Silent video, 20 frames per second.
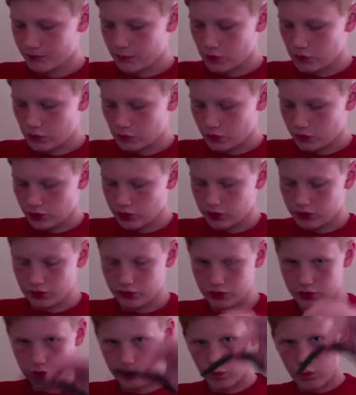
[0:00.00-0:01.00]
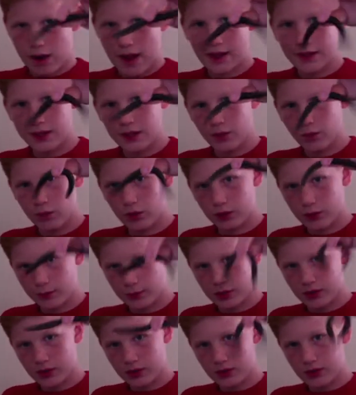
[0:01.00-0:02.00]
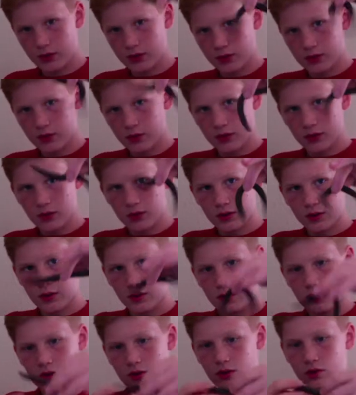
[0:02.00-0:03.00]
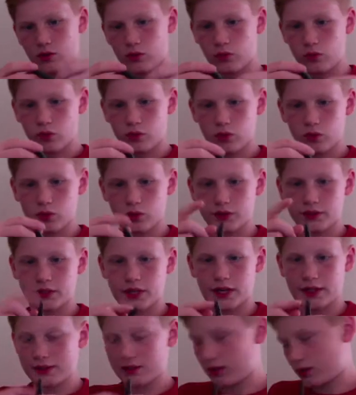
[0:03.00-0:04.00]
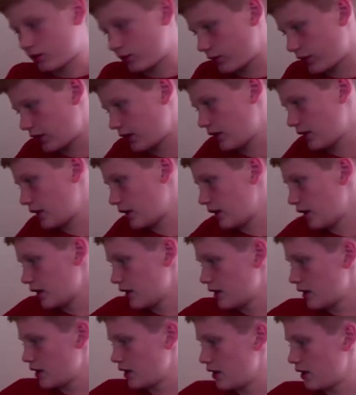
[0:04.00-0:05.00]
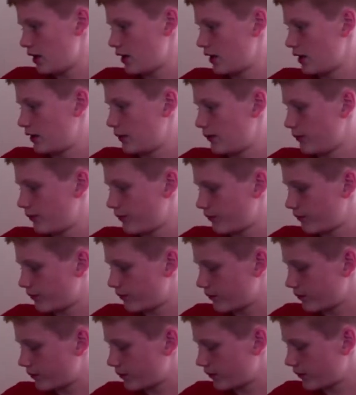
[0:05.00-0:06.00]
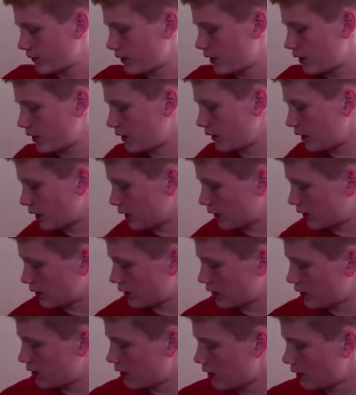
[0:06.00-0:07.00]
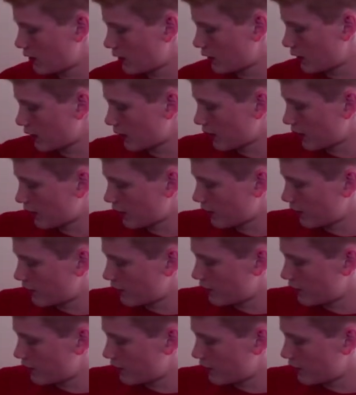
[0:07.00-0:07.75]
Or you can just wacky worm it or Texas rig it. And then I have